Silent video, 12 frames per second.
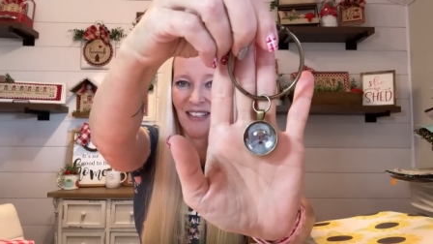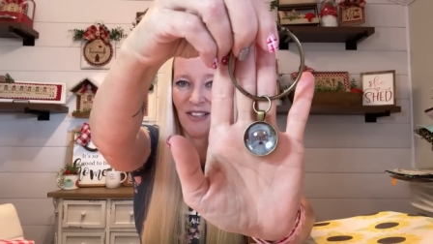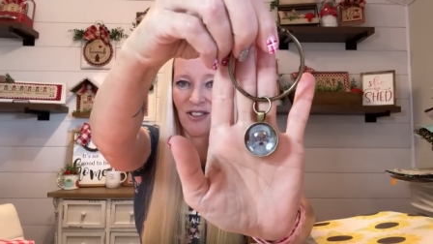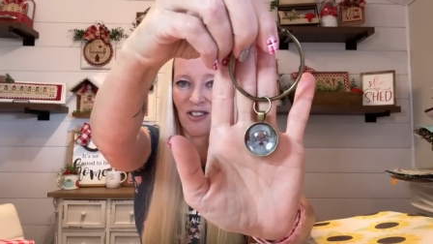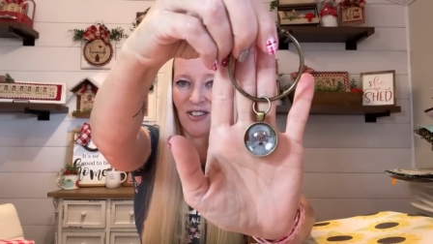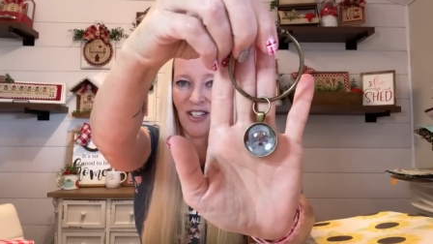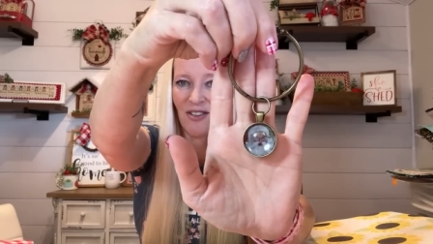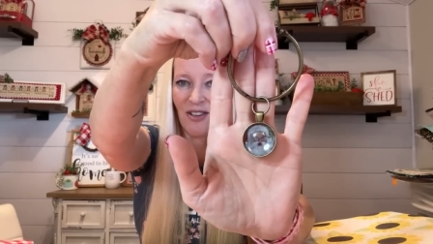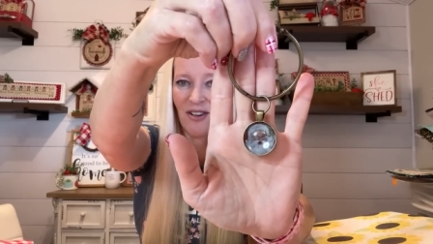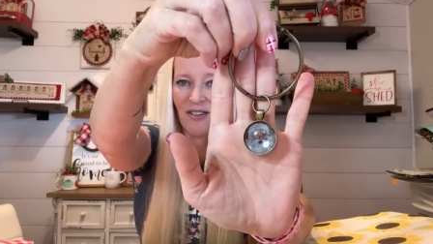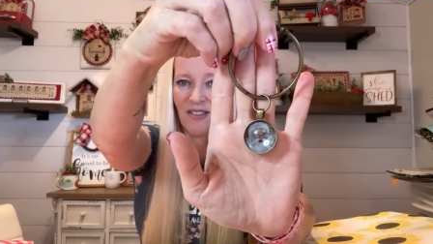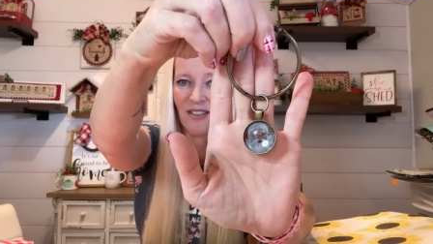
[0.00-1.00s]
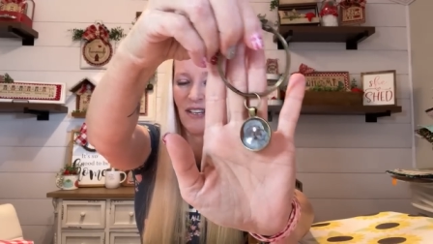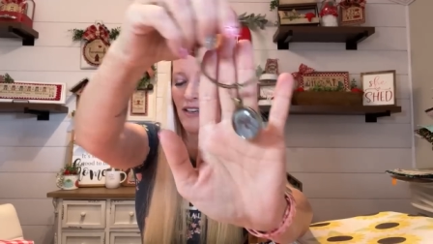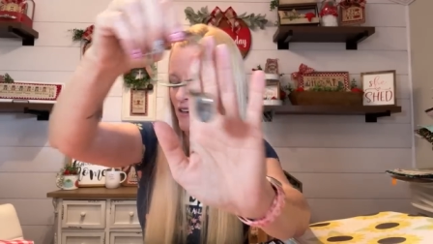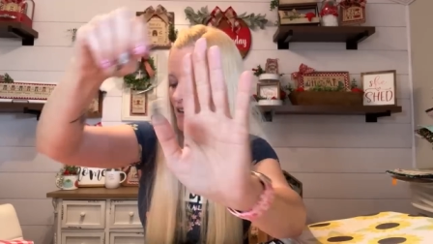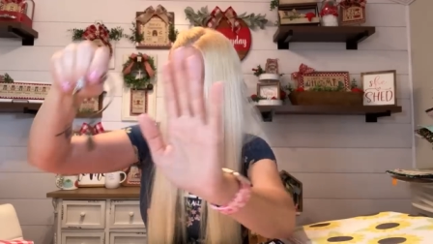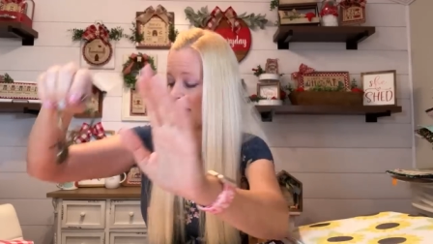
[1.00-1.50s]
There's a glare there.
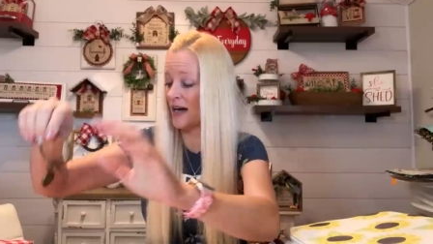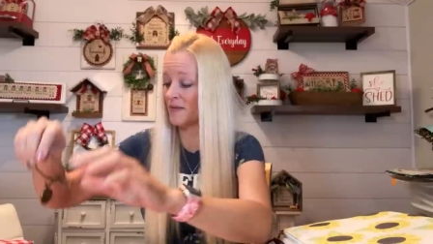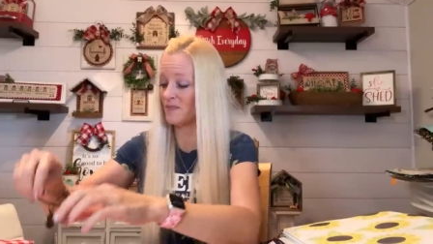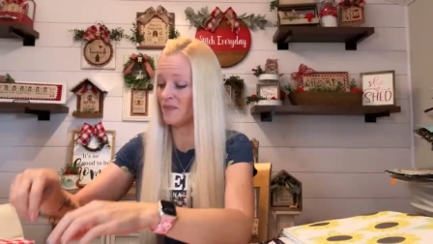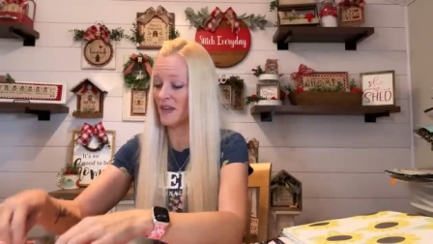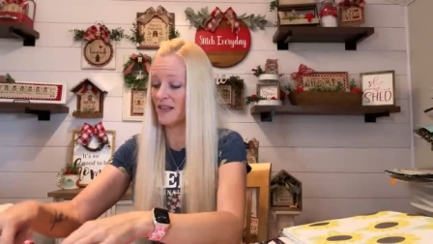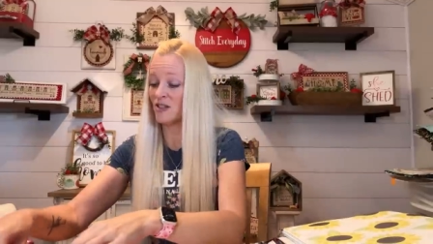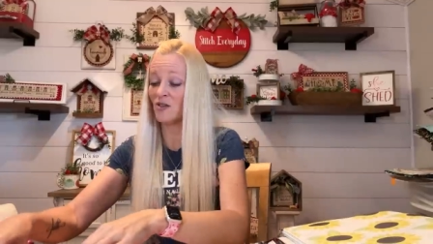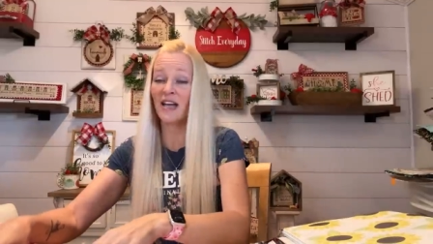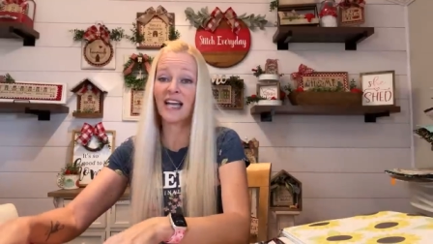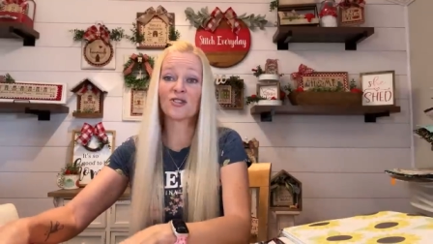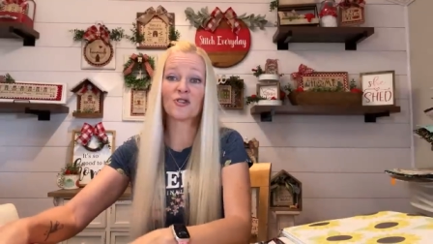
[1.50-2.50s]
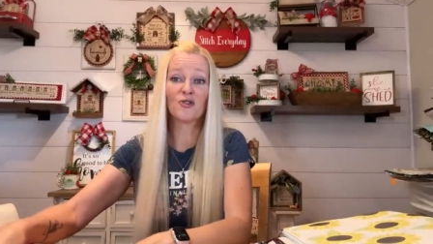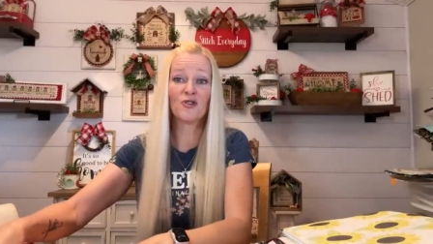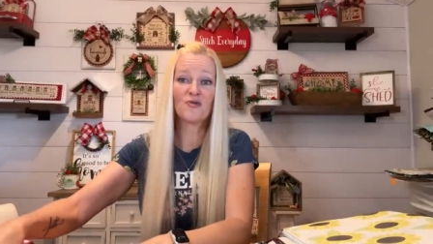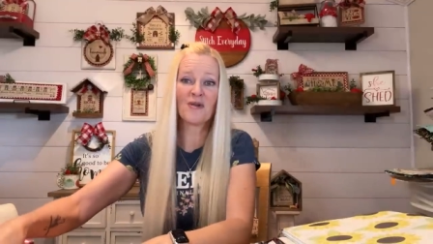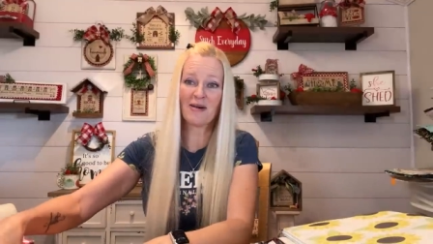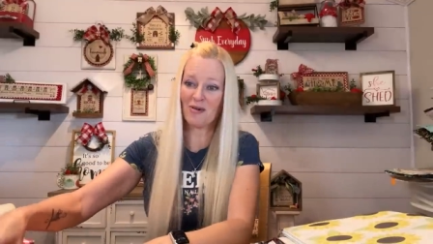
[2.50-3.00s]
Um, so that's her
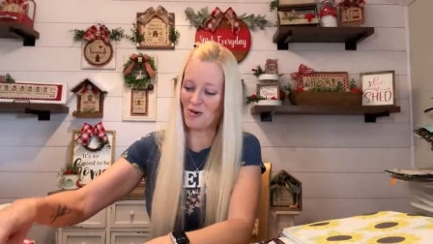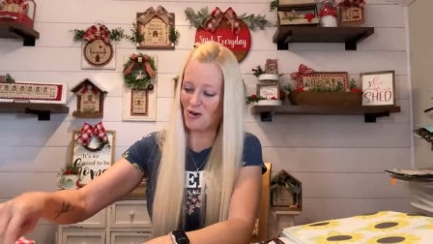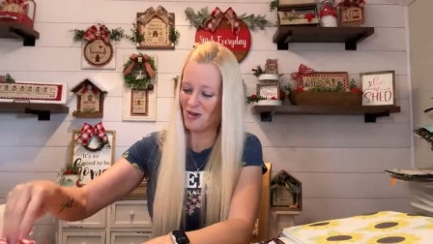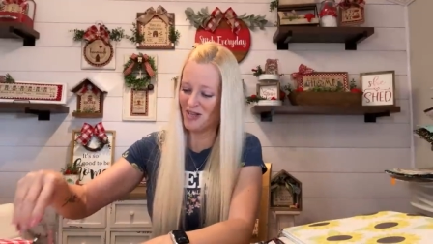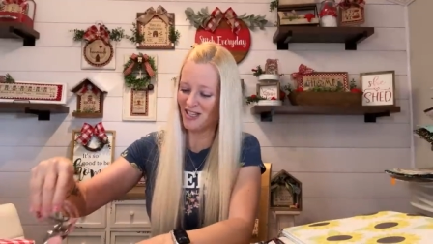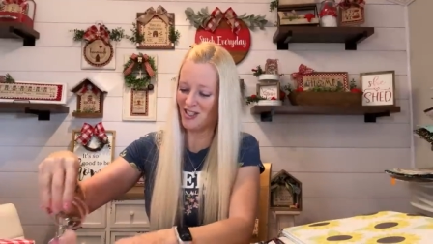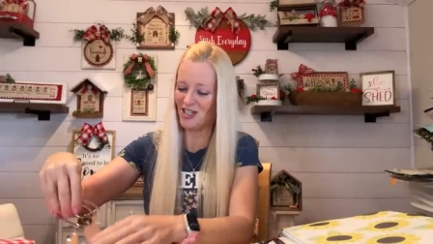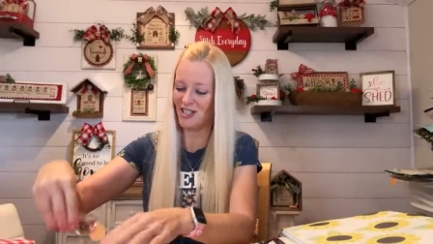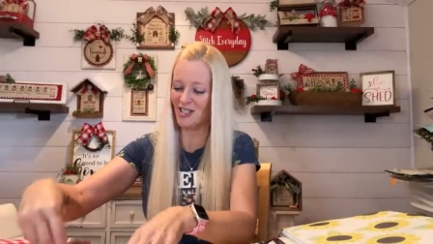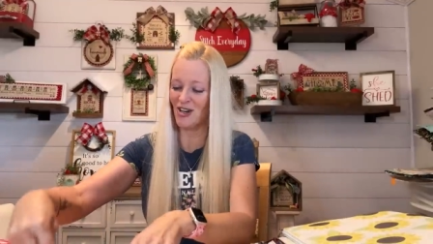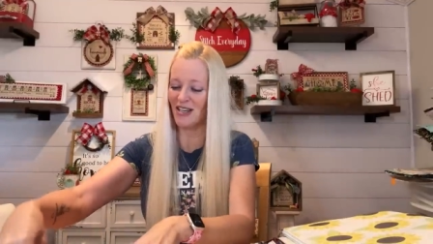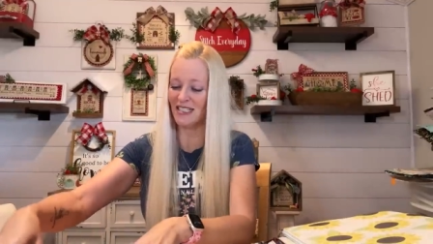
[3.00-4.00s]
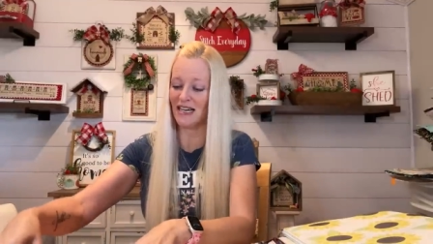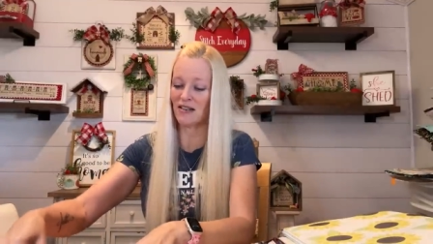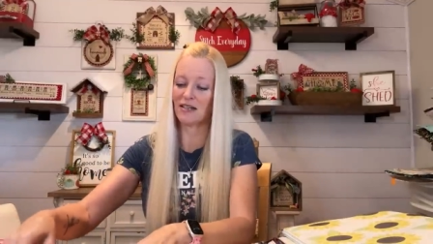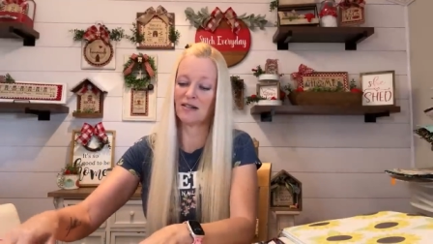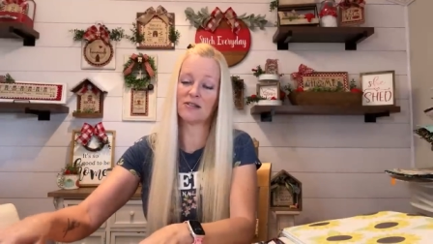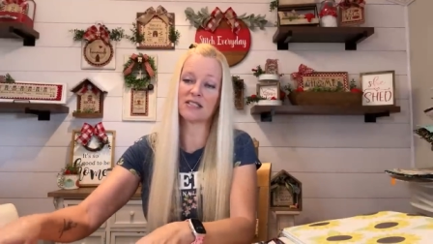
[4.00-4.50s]
new rabbit hole that she has gone
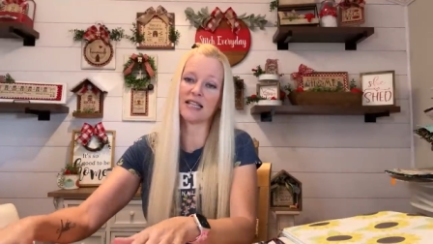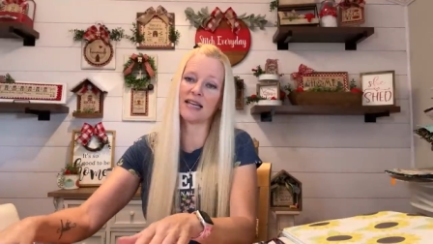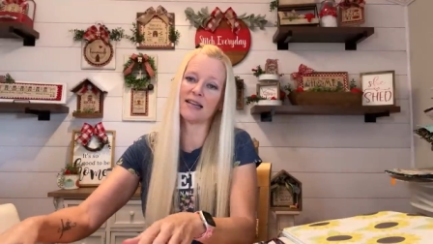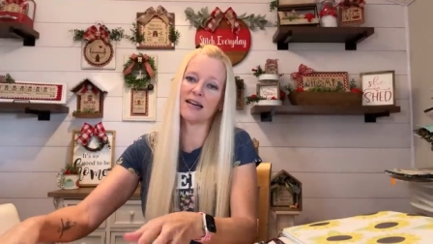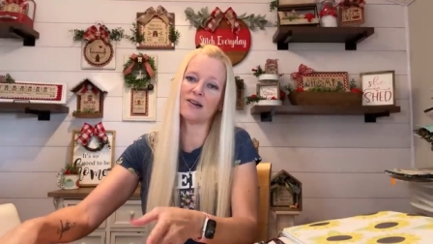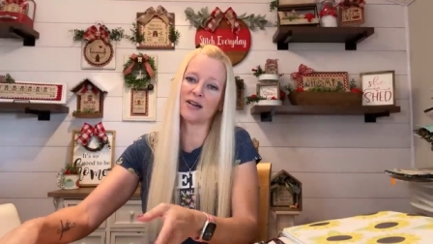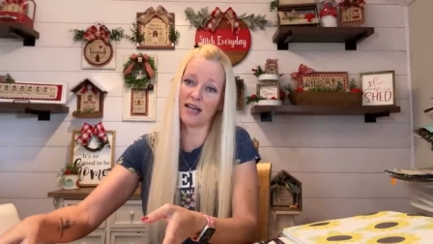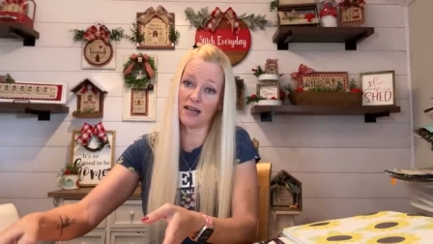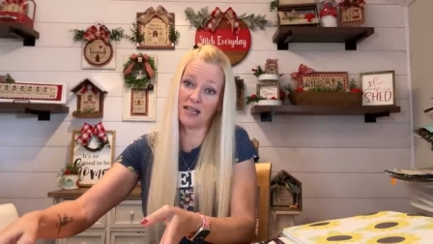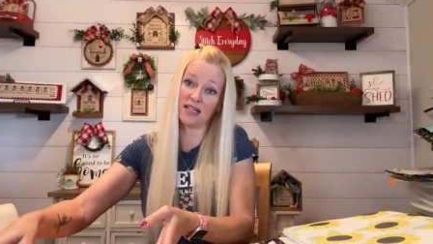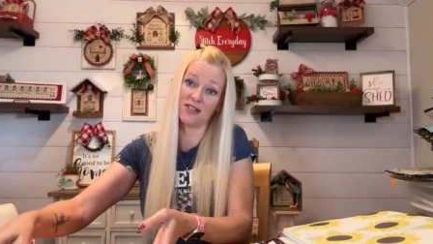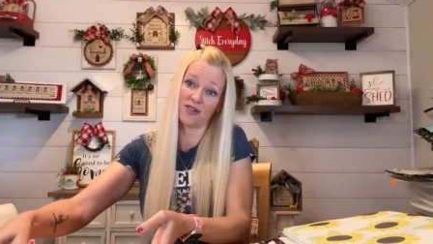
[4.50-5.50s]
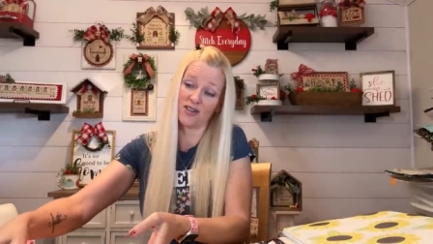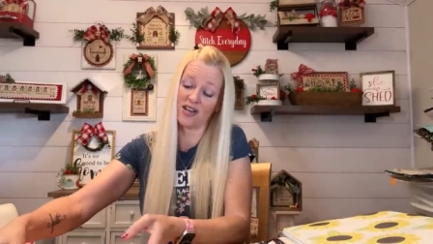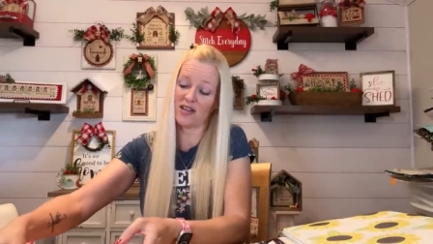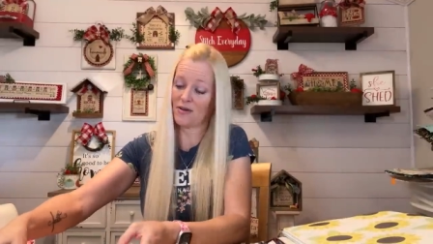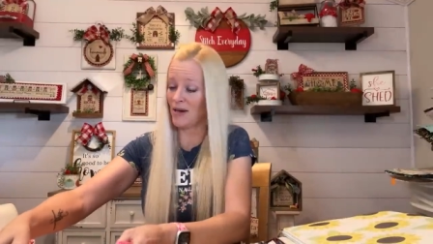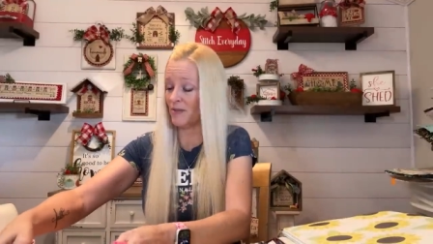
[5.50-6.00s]
down. And I was like, okay, I need to go
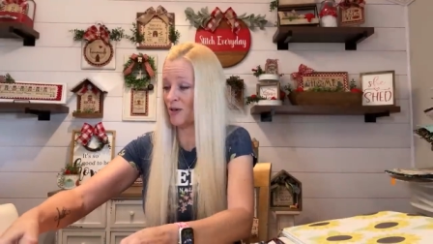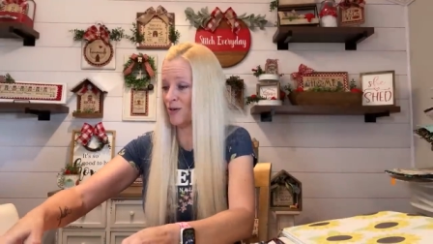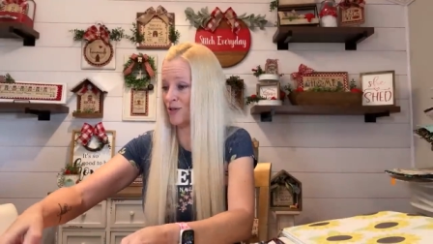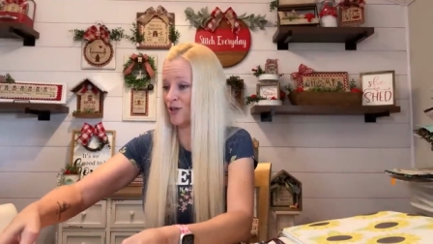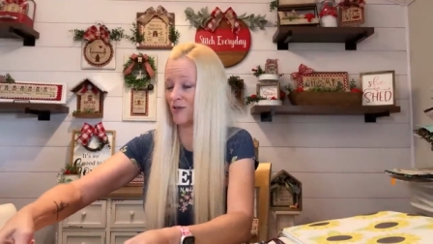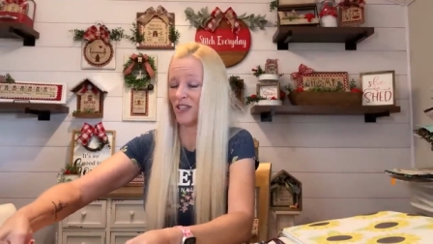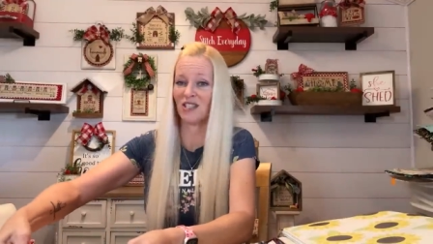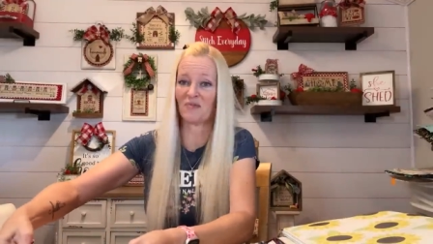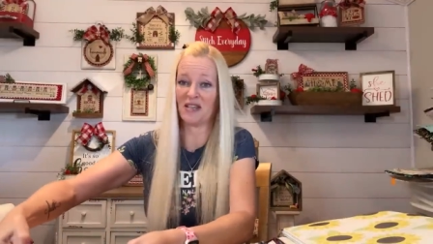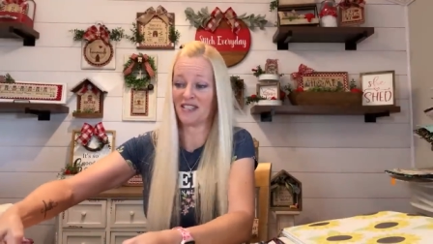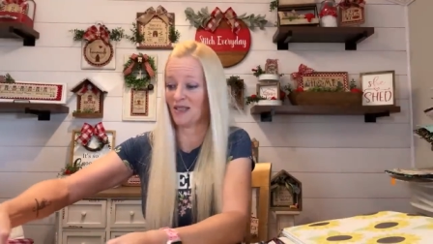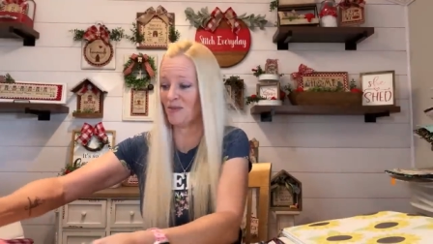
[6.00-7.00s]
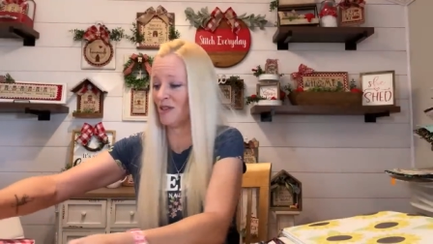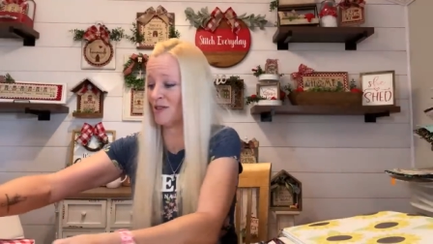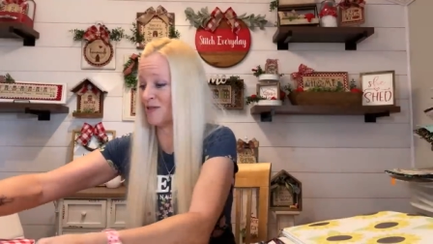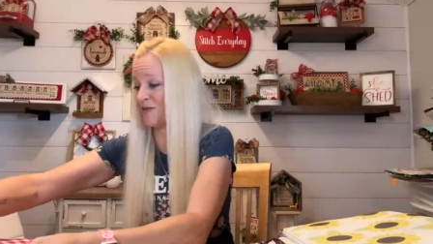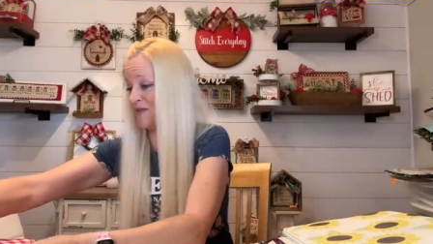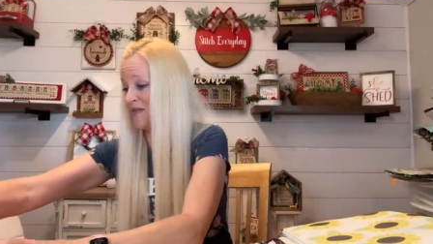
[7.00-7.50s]
down that rabbit hole too. Let's make some of
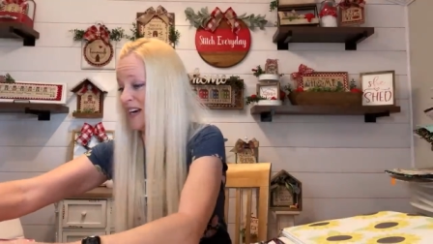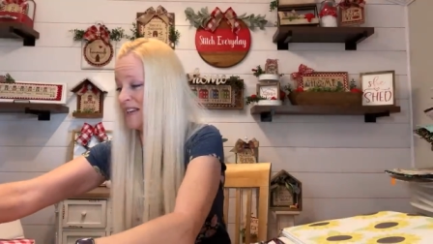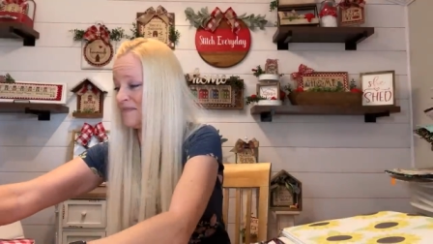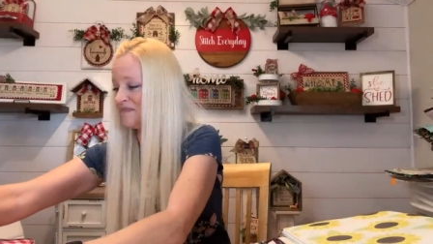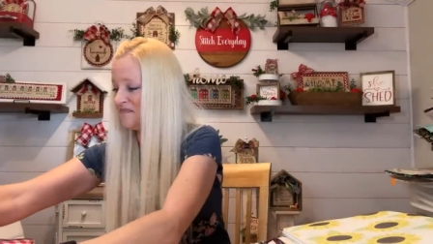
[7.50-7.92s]
those for fun.